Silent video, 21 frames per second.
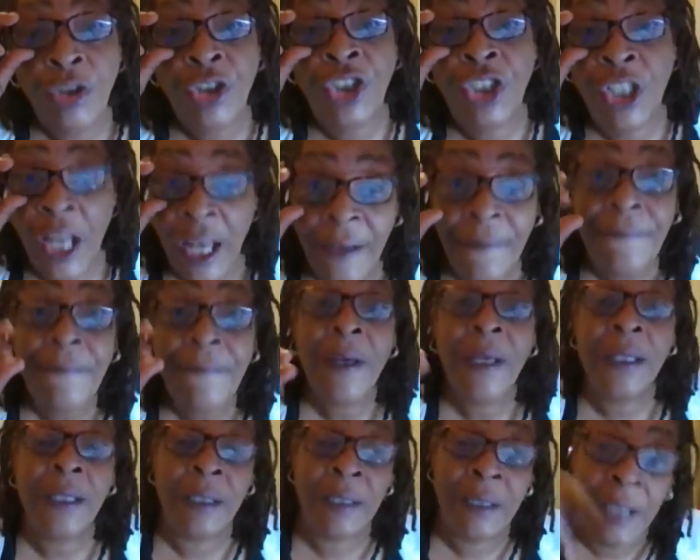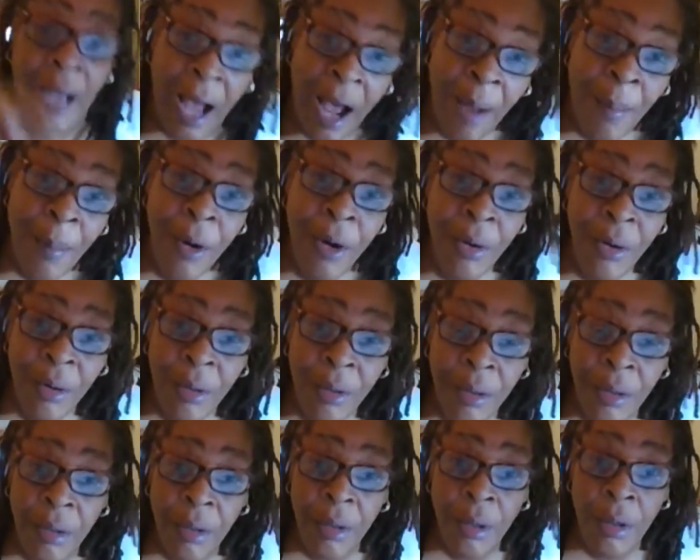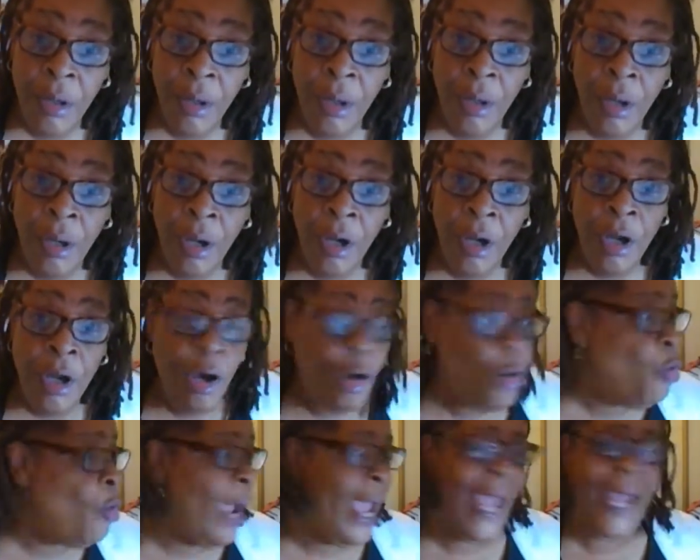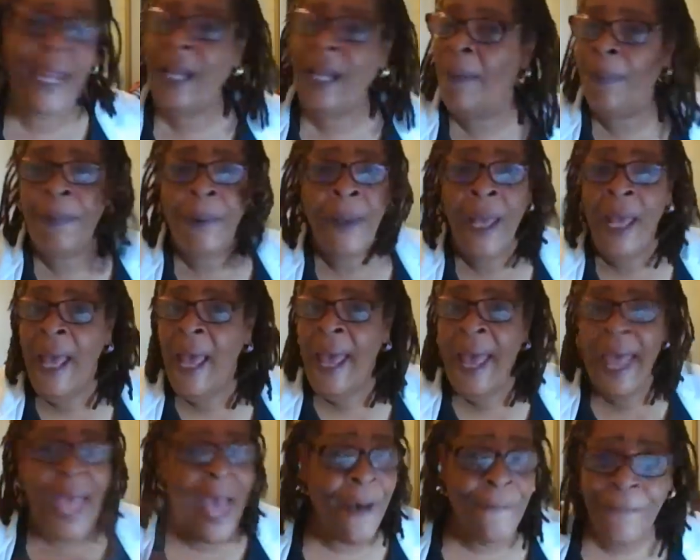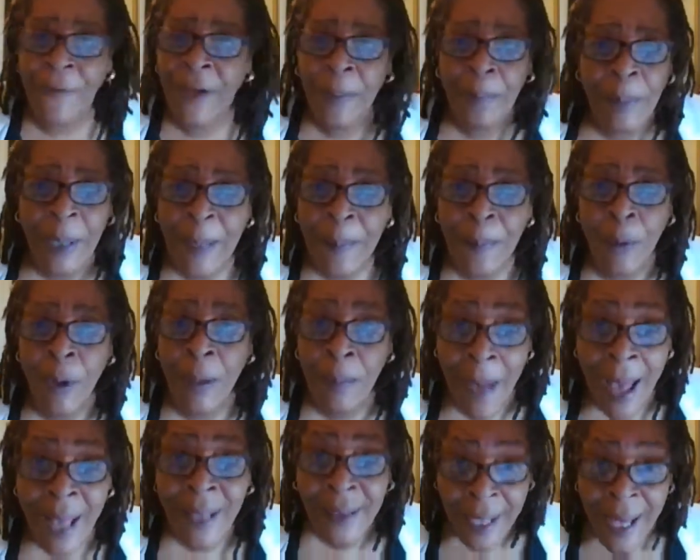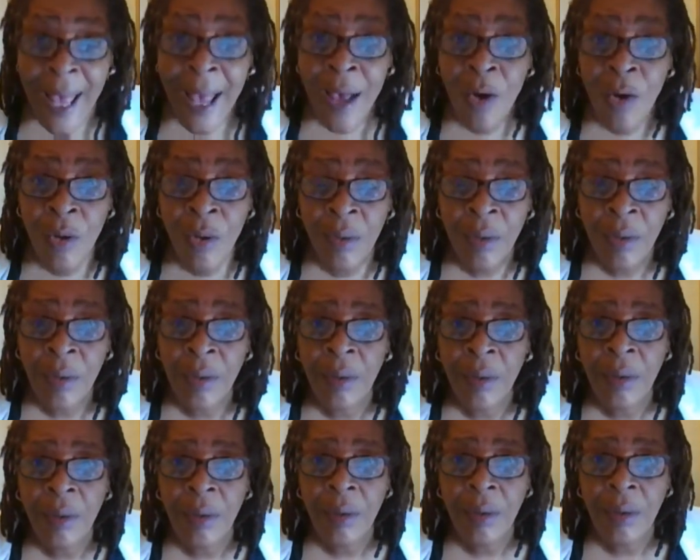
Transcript: on Jeff Dahmer, who ate up half of the people in my town,